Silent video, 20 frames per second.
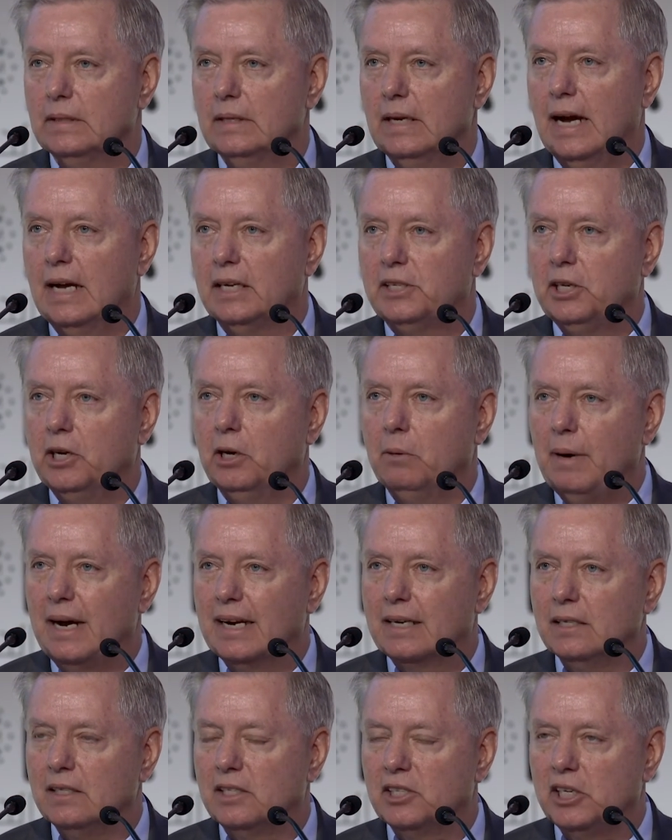I tell my
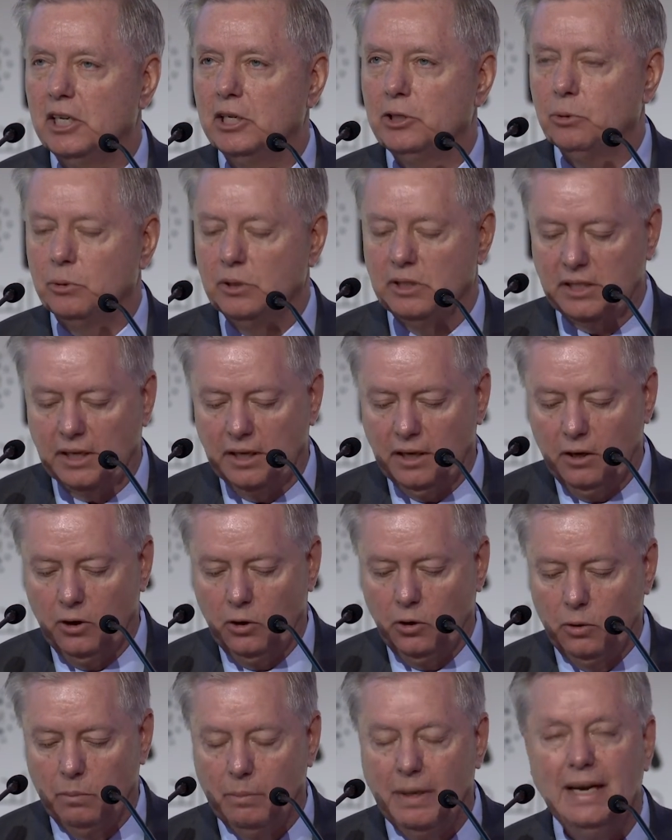constituents at
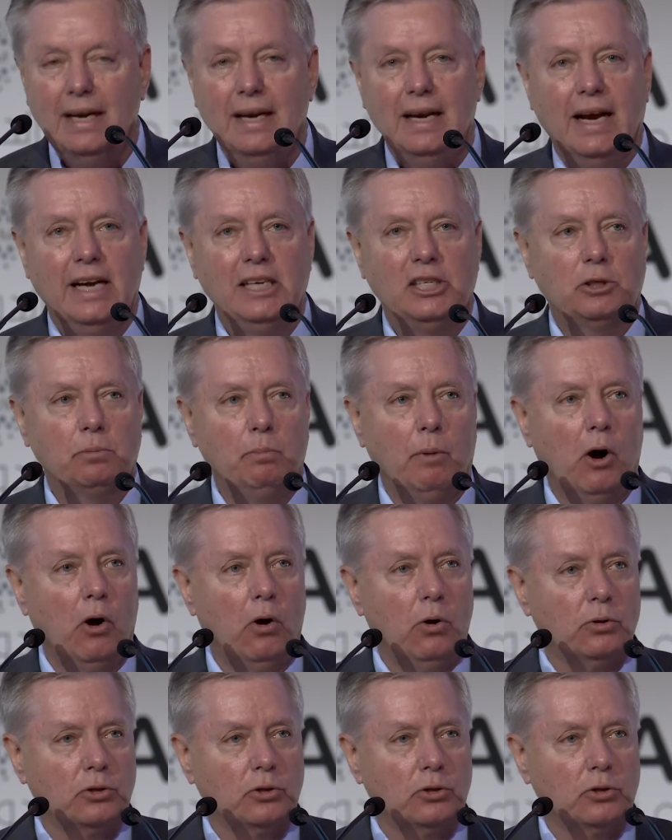home, a small